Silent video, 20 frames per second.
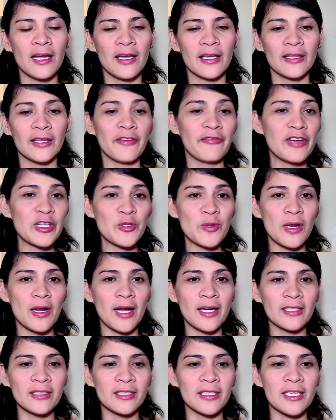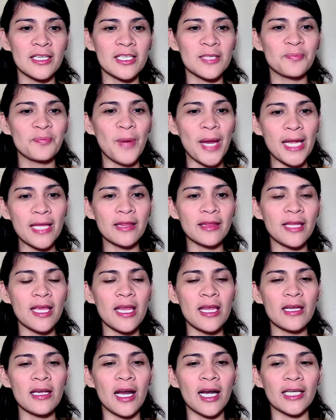the visual artist,
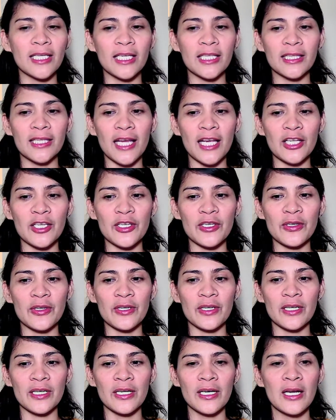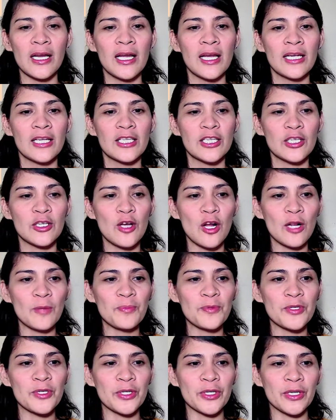painting, architecture,
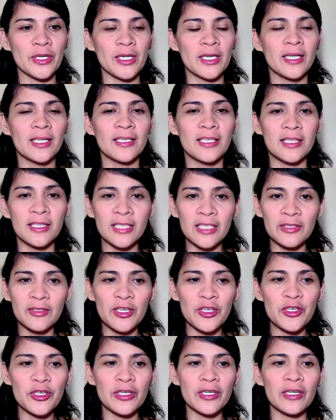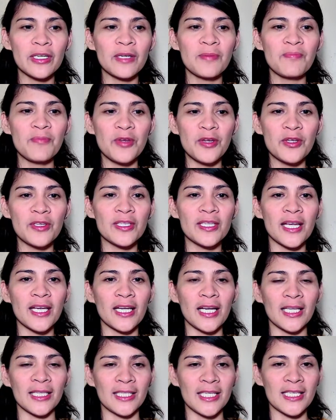sculpture, literature,
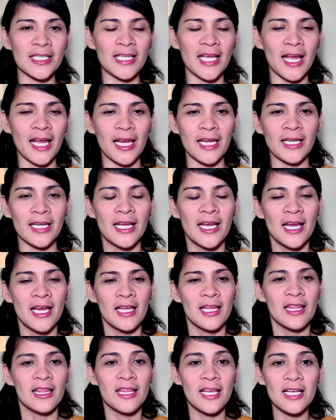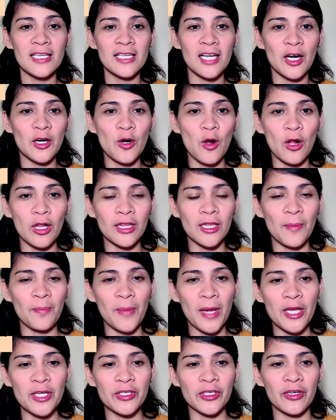music, and design. These are called the
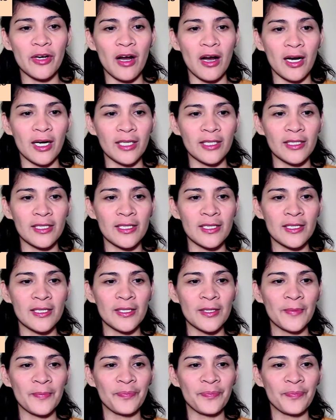major arts.